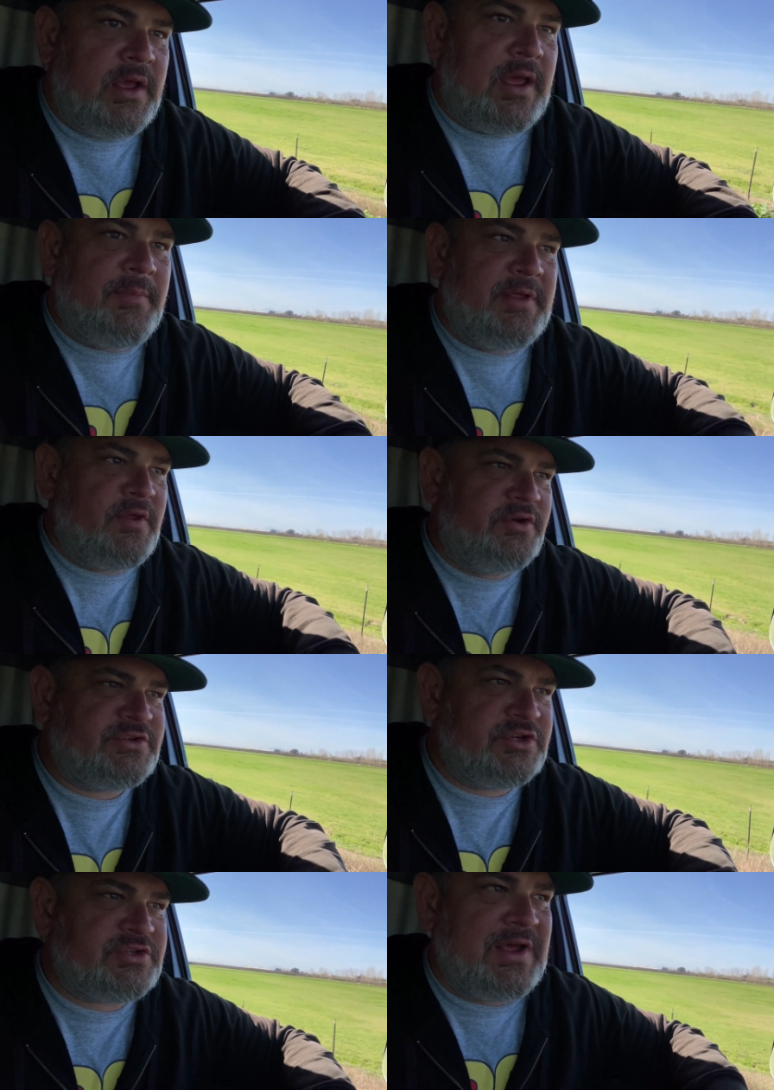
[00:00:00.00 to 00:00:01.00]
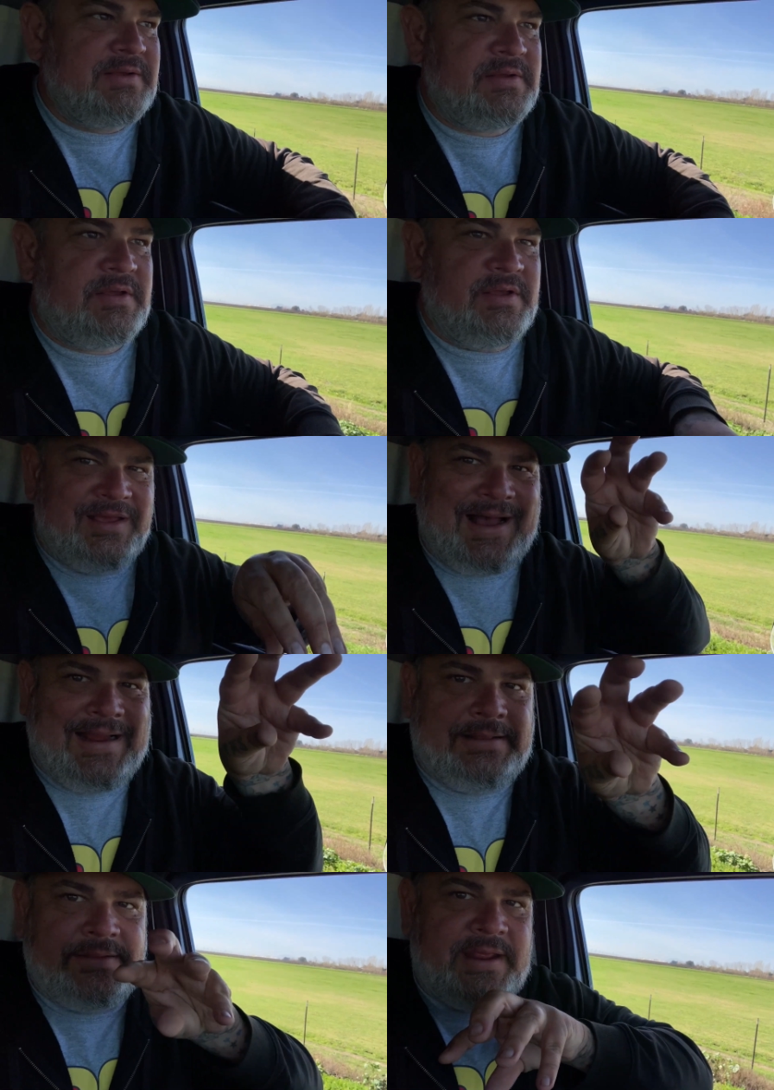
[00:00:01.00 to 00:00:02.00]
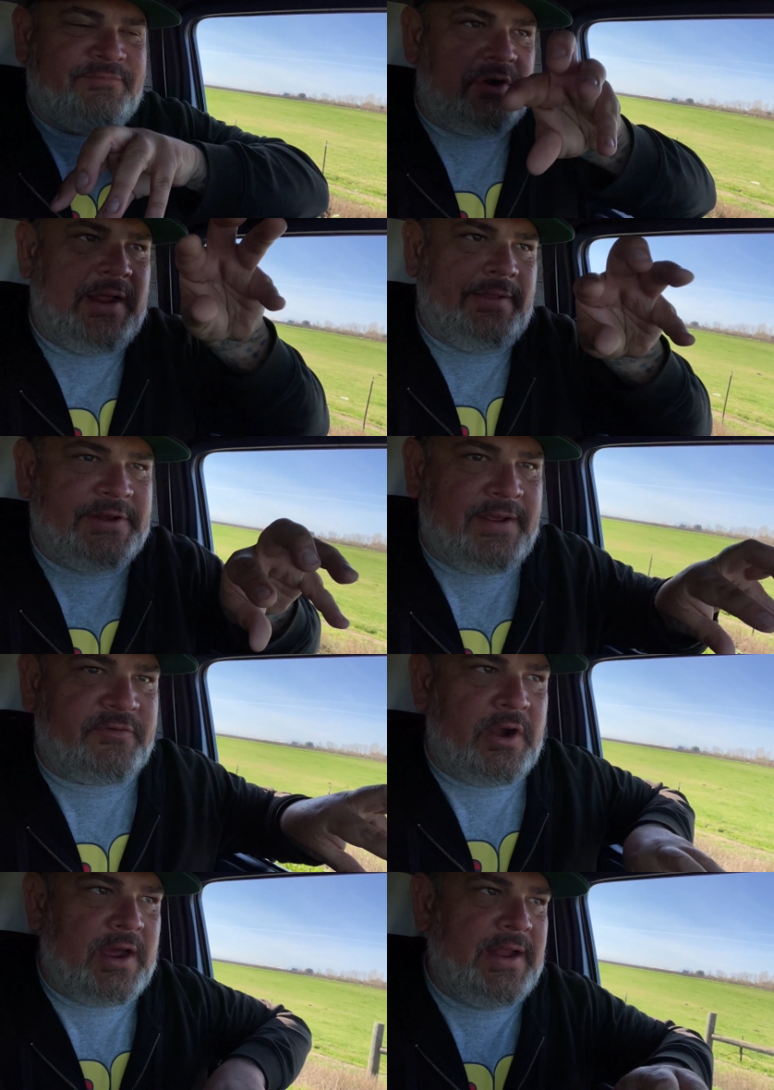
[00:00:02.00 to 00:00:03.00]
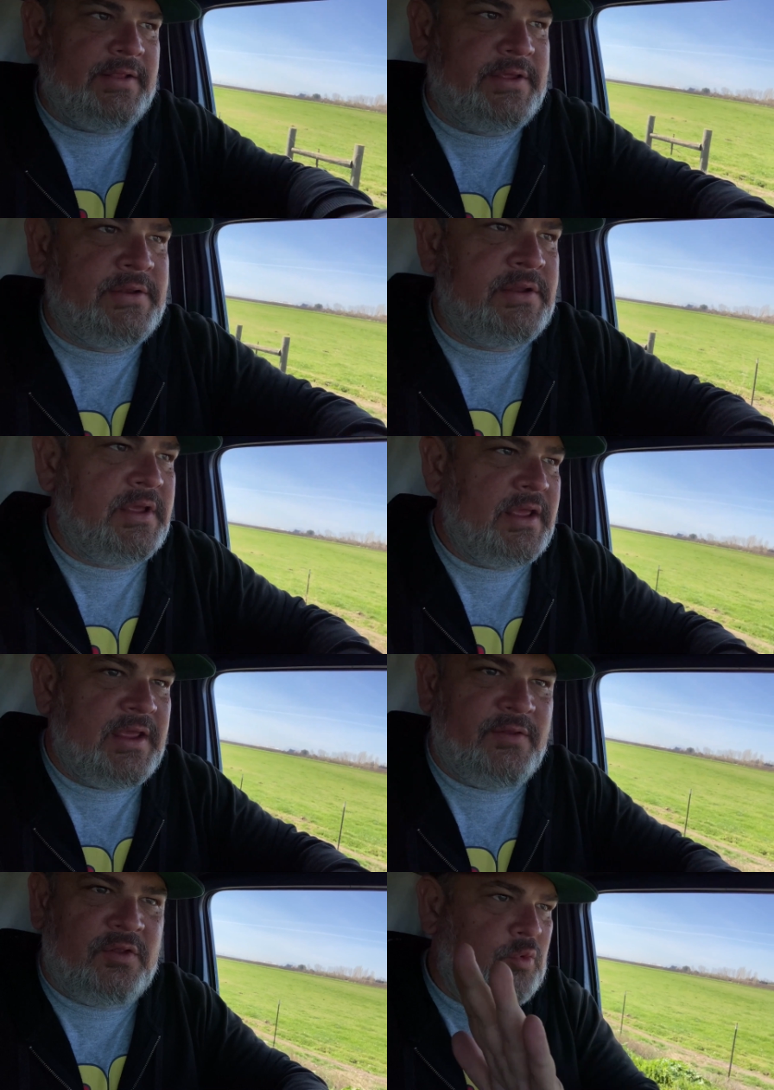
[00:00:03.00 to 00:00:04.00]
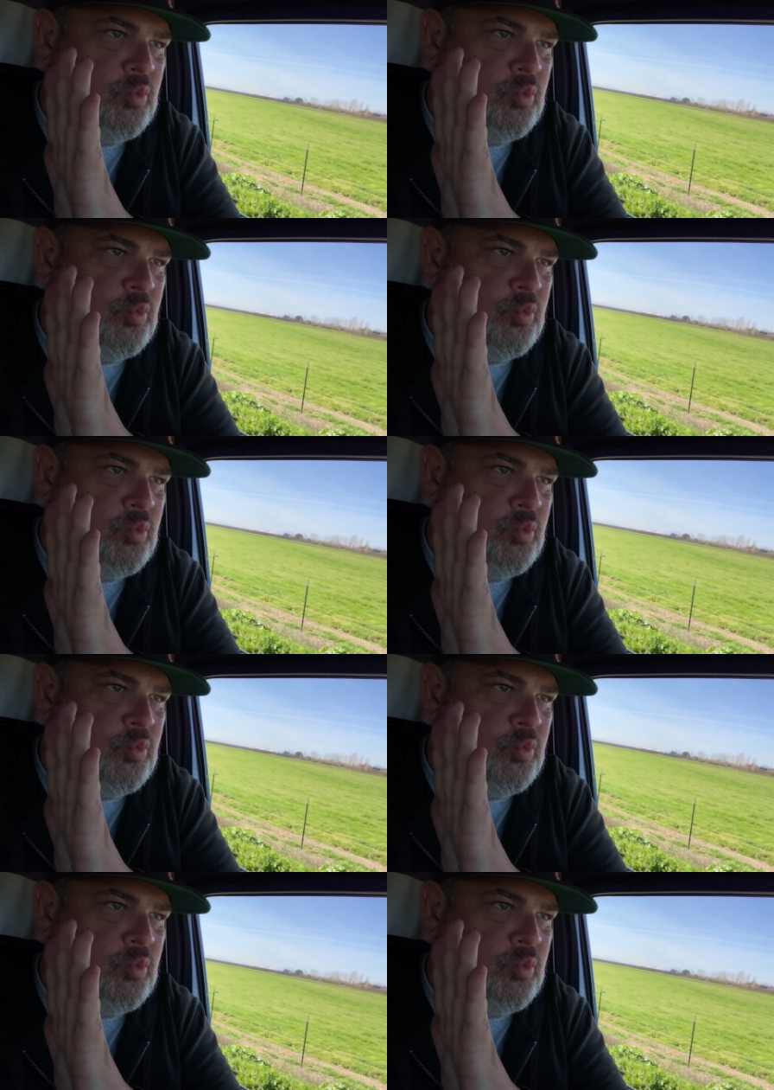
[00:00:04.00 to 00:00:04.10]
I mean, there's just island after island after island, and the little